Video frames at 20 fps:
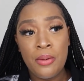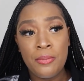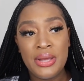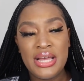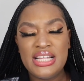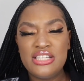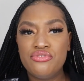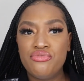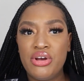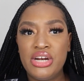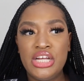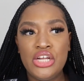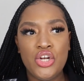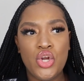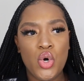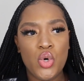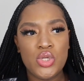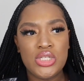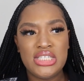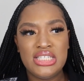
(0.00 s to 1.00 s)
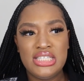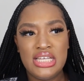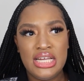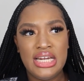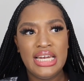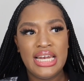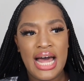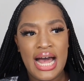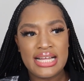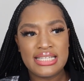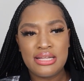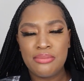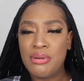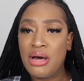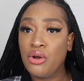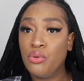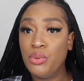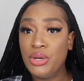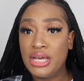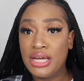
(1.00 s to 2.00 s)
His runny nose did last
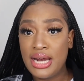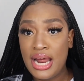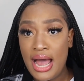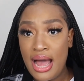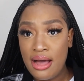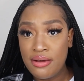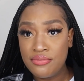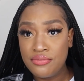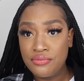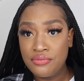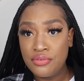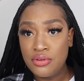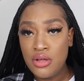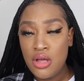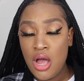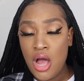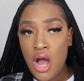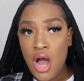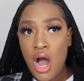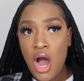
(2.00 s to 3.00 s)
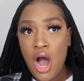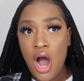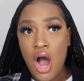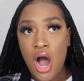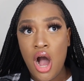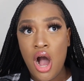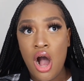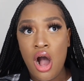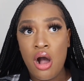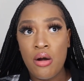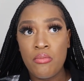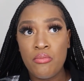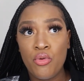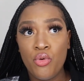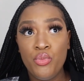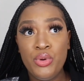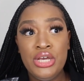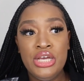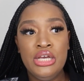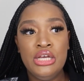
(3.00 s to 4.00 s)
about a week and a half.
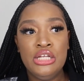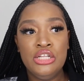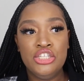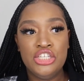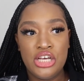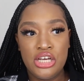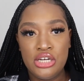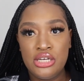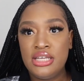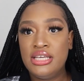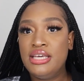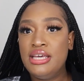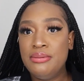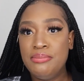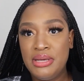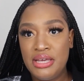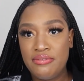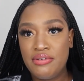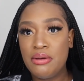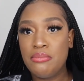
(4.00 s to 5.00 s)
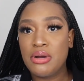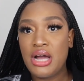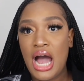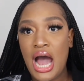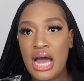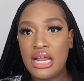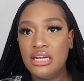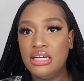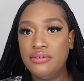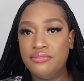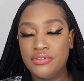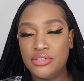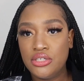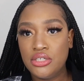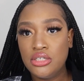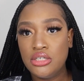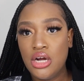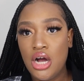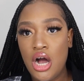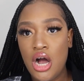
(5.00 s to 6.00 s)
We did give him cod
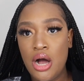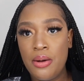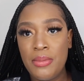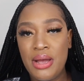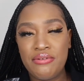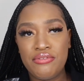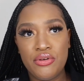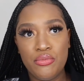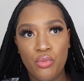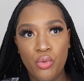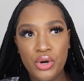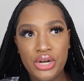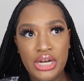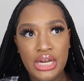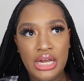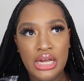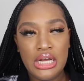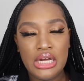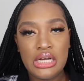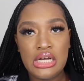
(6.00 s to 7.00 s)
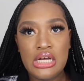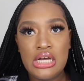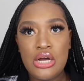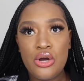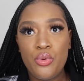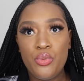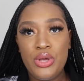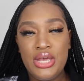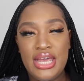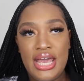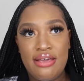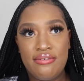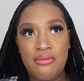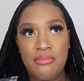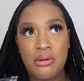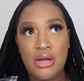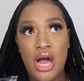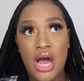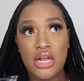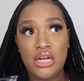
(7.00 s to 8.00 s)
liver. Every morning we gave
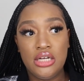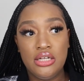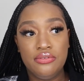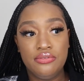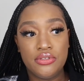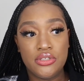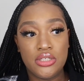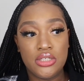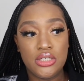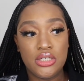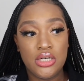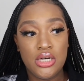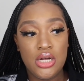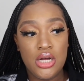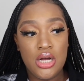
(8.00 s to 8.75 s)
him cod liver.